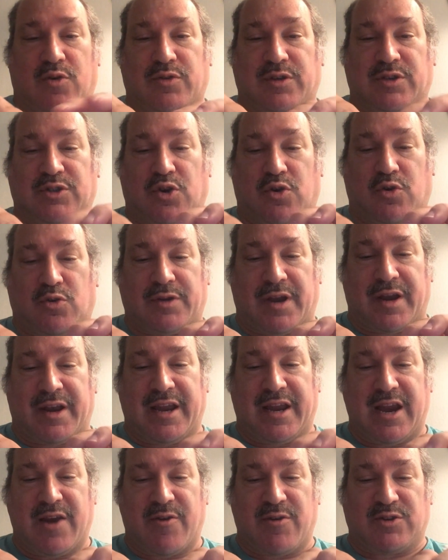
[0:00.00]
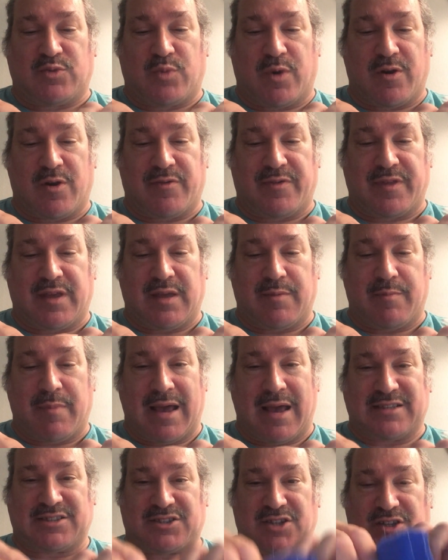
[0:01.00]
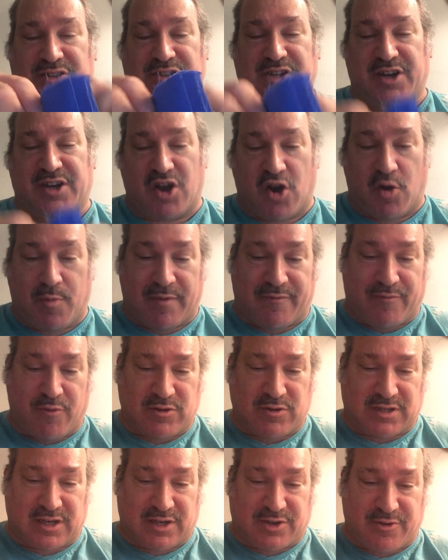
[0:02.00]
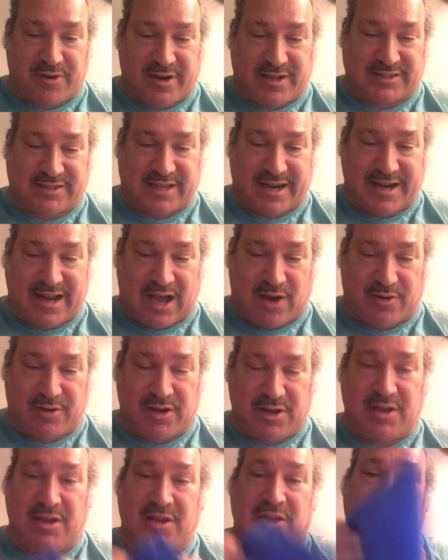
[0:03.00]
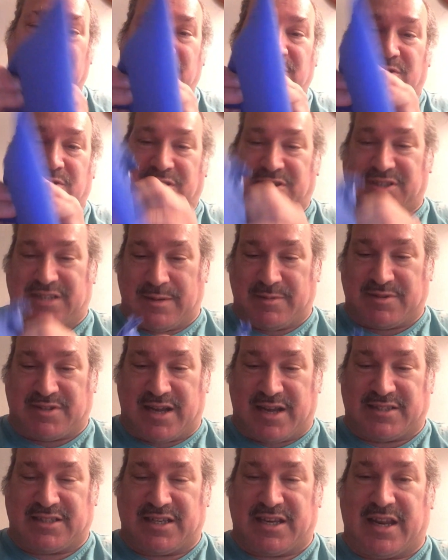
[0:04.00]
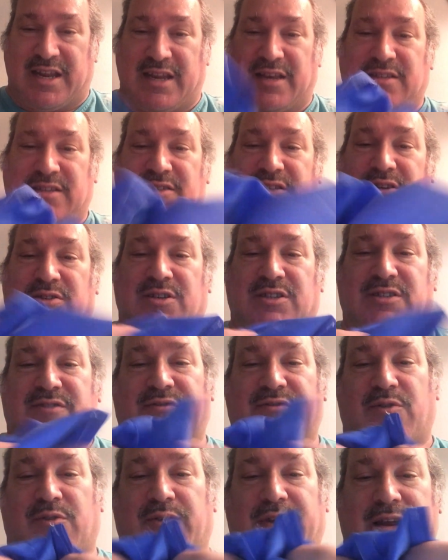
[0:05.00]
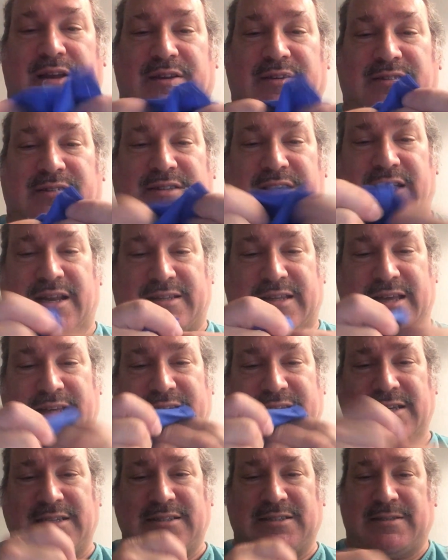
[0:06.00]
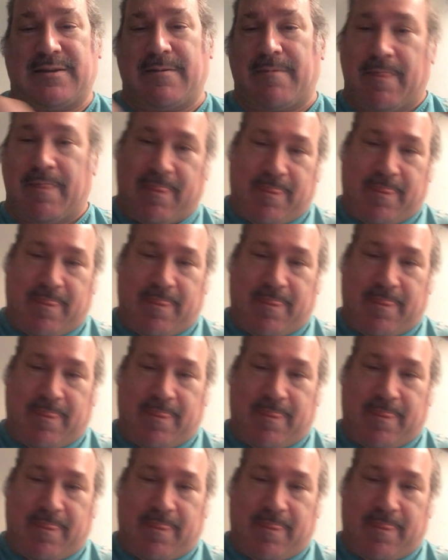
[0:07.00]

This hole in here is where the mask tongue is going to go, but first I'm going to turn it inside out so the seam's nice and neat. So just fold it down inside. Got this.